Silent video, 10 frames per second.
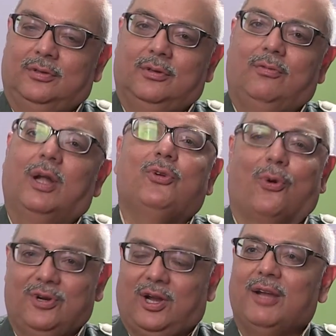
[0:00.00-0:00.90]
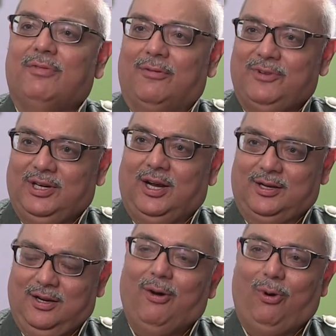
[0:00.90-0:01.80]
One, don't drive after
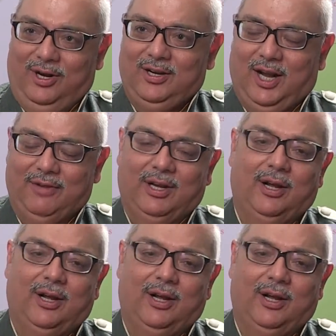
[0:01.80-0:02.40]
dark, avoid driving